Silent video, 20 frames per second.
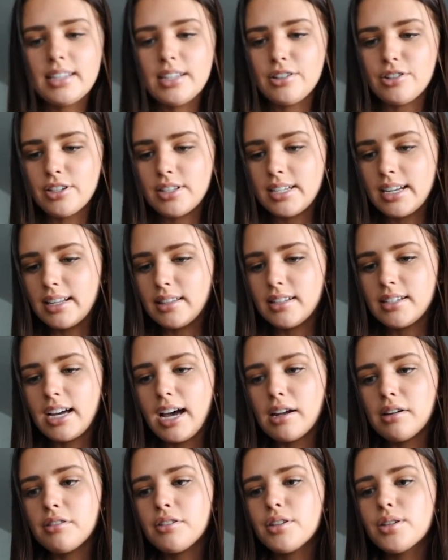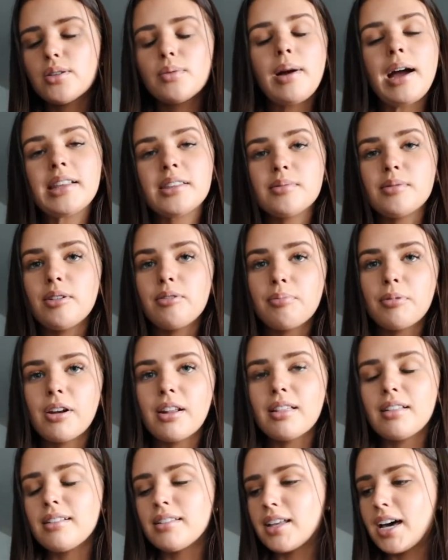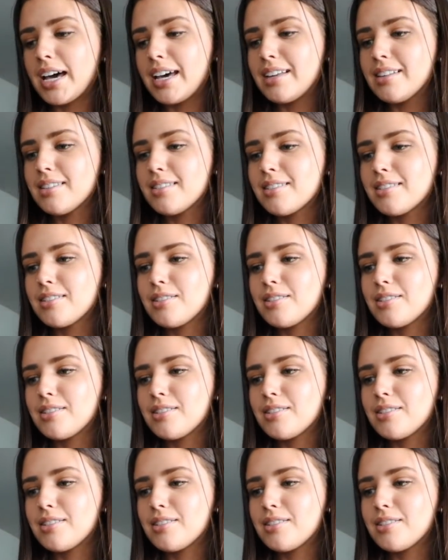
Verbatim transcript: interesting. The title just reminds me of Pretty Little Liars.